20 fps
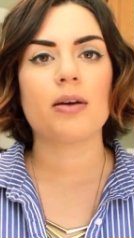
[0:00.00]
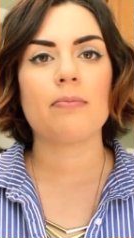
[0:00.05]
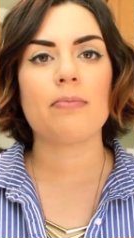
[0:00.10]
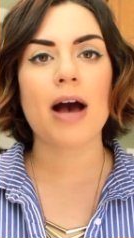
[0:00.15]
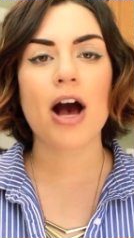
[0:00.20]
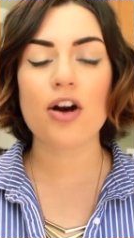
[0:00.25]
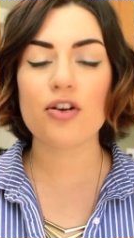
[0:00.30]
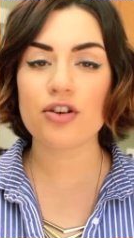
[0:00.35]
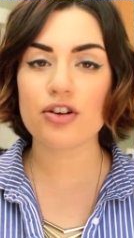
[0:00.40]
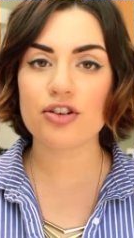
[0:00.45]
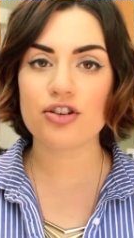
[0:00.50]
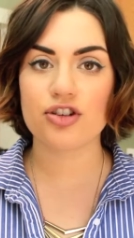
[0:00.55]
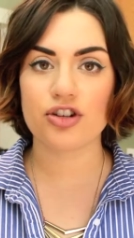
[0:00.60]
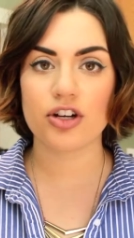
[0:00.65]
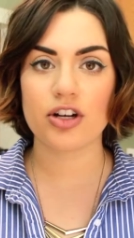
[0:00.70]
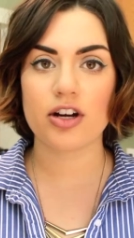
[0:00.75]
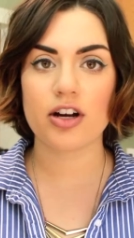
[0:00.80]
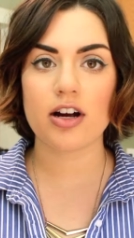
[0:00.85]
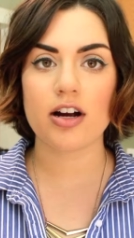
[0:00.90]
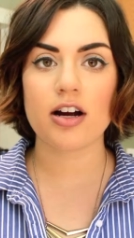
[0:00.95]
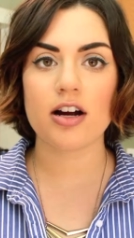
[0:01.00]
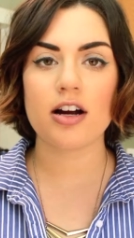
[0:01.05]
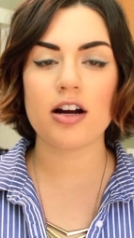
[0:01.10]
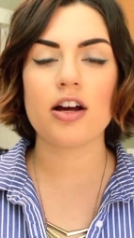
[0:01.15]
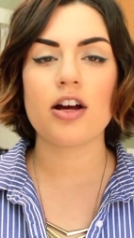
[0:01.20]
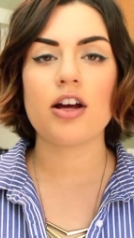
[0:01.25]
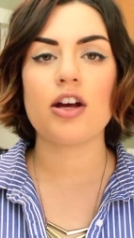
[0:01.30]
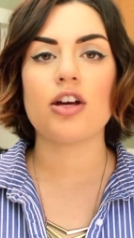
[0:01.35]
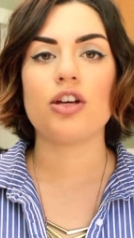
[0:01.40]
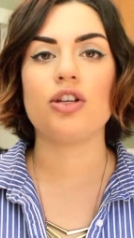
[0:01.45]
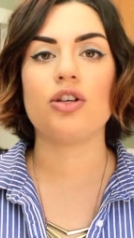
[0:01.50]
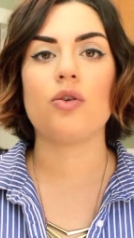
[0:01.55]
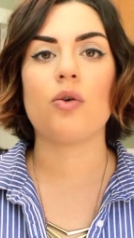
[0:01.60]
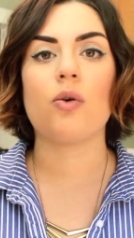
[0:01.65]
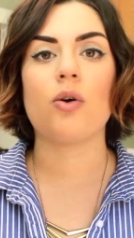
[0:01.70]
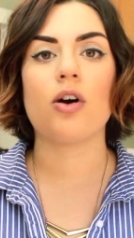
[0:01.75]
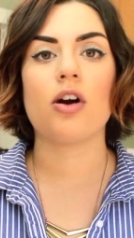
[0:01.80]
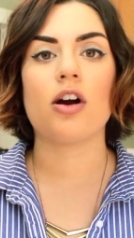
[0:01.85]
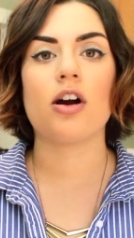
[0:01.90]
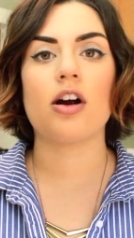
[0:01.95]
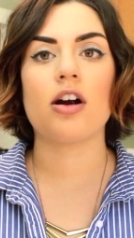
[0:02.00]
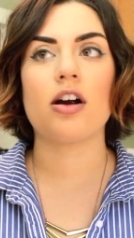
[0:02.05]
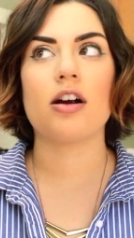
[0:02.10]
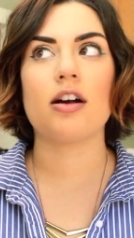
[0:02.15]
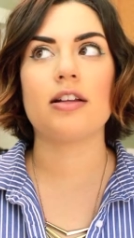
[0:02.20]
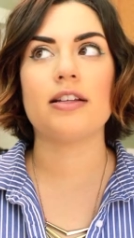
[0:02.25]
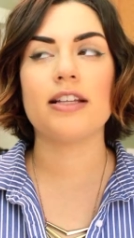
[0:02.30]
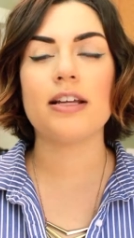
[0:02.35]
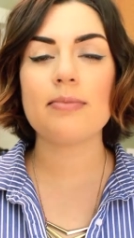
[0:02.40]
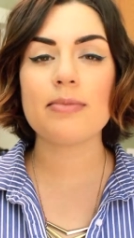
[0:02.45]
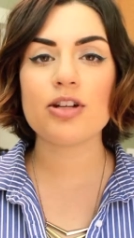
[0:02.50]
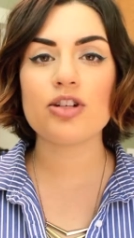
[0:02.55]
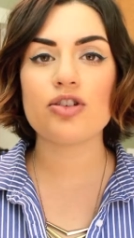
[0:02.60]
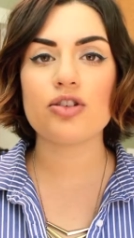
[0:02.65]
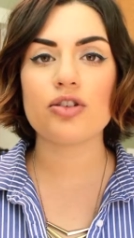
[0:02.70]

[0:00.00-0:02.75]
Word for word: powdered sugar, your lemon